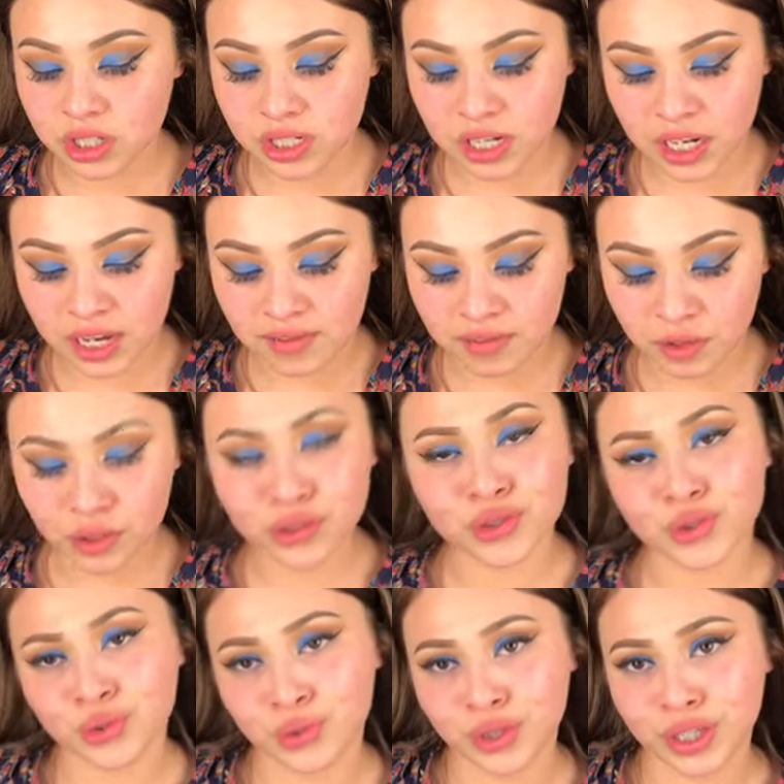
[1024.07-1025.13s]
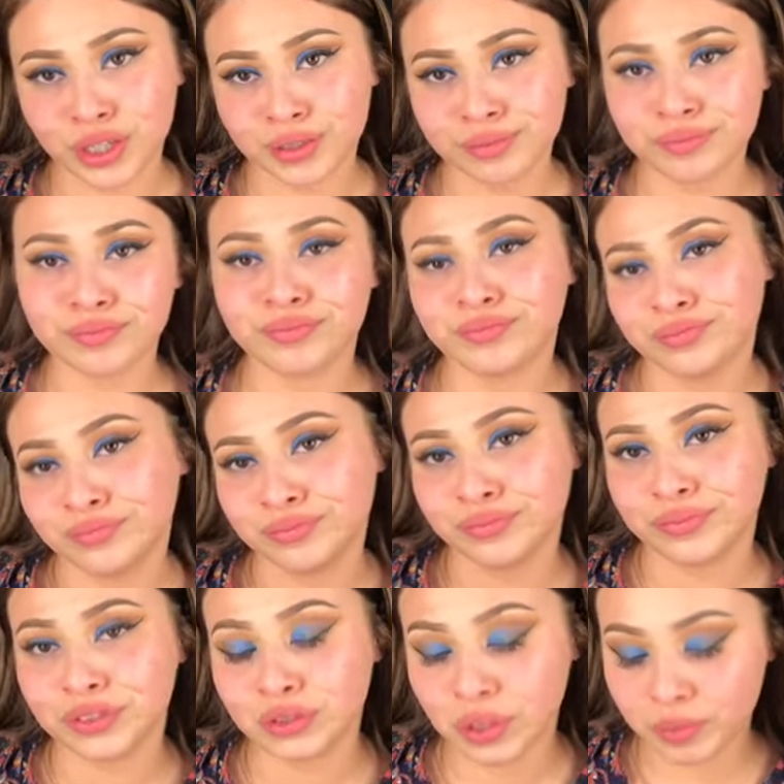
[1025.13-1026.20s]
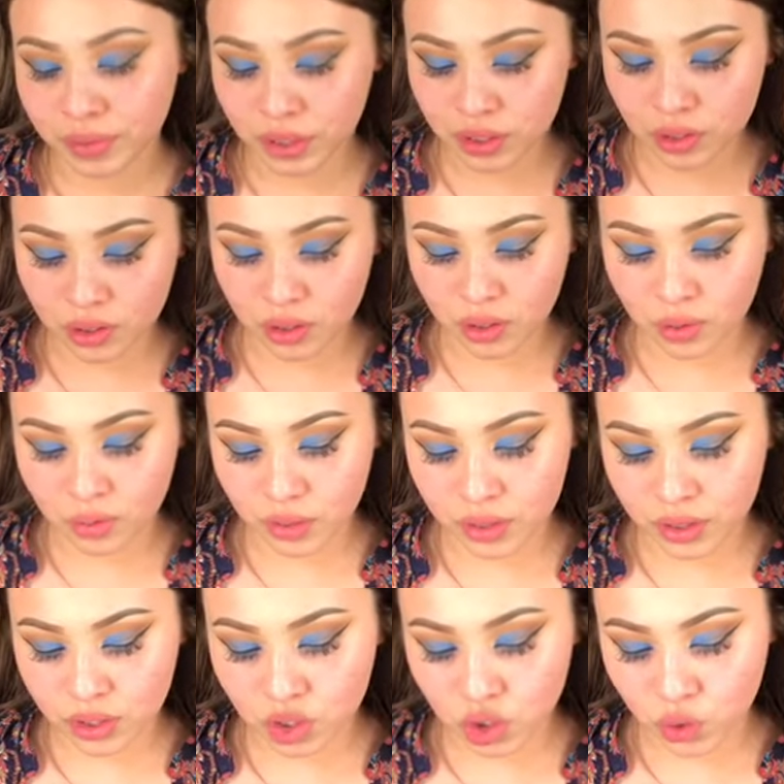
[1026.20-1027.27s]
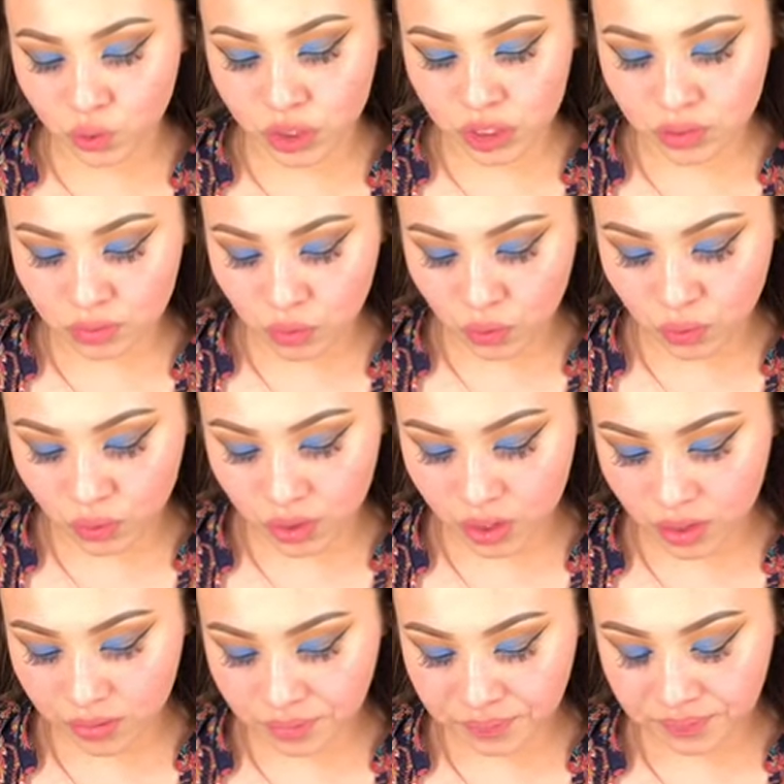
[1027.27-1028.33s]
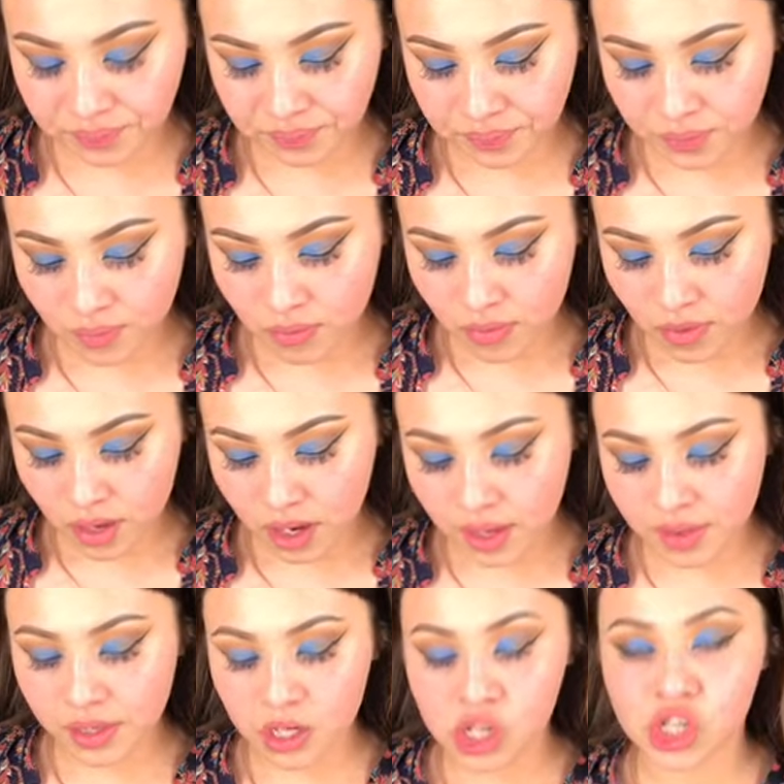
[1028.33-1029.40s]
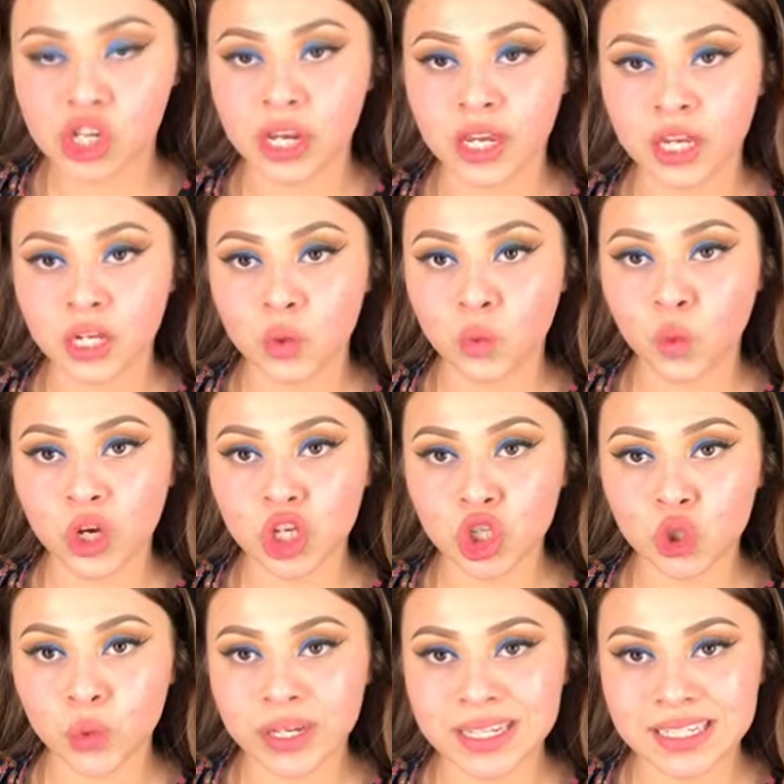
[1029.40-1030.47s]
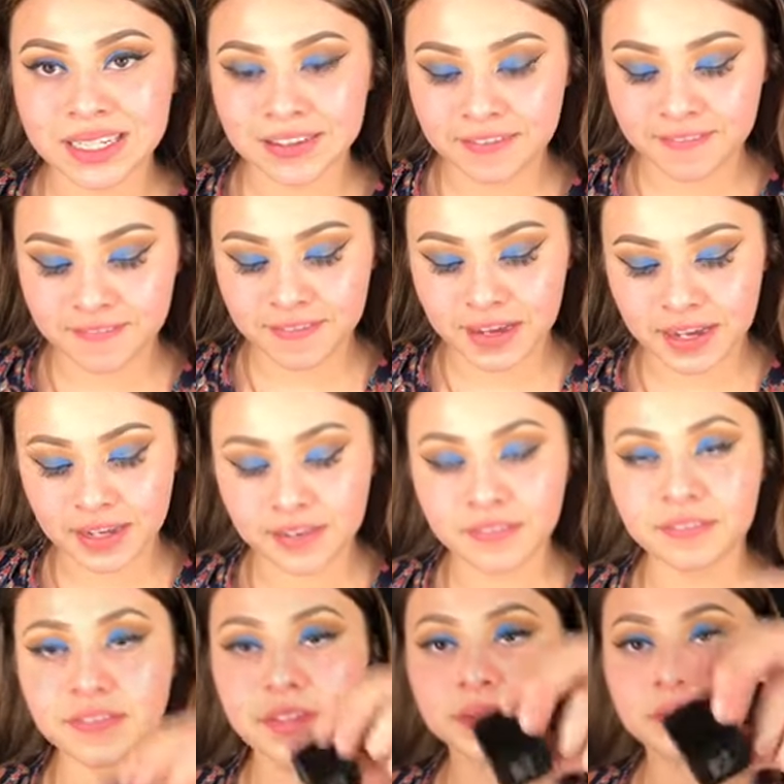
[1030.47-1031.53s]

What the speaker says: Today I feel dewy, so I'm gonna go with the Dewy Smooth in the shade 125.